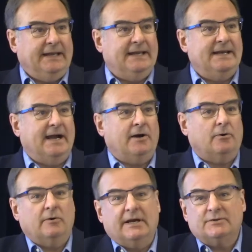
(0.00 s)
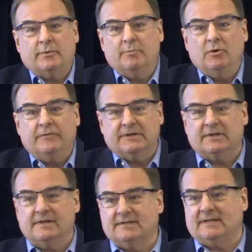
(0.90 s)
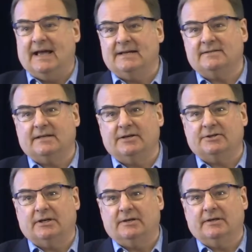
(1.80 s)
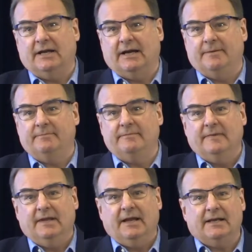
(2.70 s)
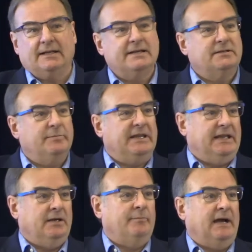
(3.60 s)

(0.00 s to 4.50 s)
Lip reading: And now, as we move into this last session, I'd like to begin